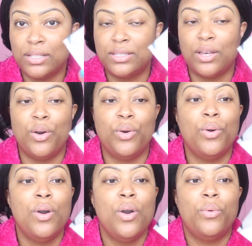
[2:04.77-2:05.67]

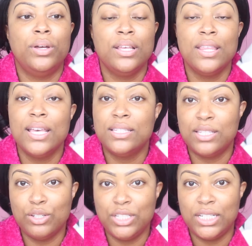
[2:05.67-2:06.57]
So one of the
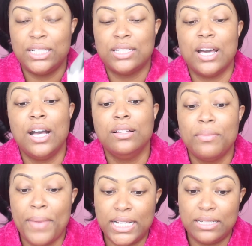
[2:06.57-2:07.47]
associates
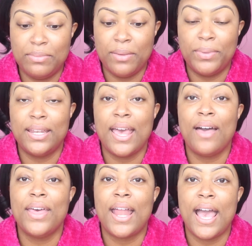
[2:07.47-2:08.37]
color matched me, but
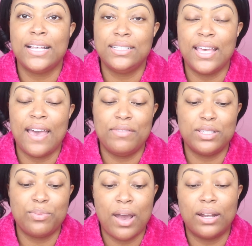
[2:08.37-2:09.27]
now that I actually have
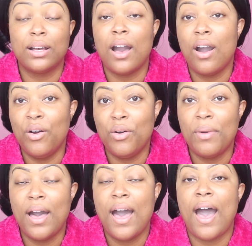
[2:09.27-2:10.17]
this product
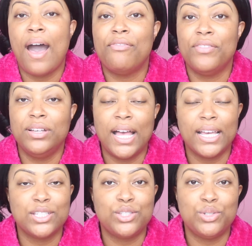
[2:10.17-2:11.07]
home, I feel
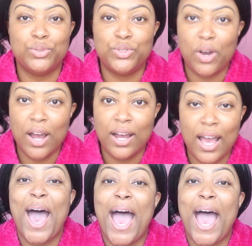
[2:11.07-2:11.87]
like it's too dark.